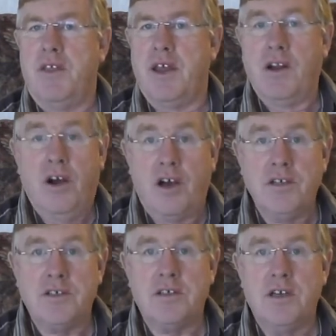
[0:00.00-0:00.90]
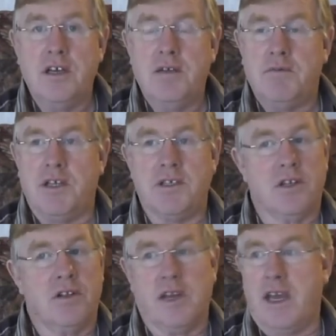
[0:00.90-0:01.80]
They lost, but he
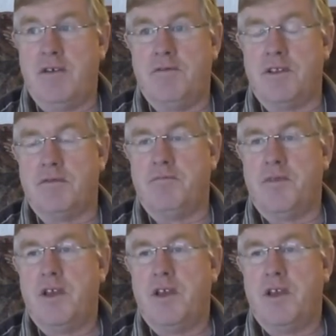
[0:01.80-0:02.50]
said look out for them.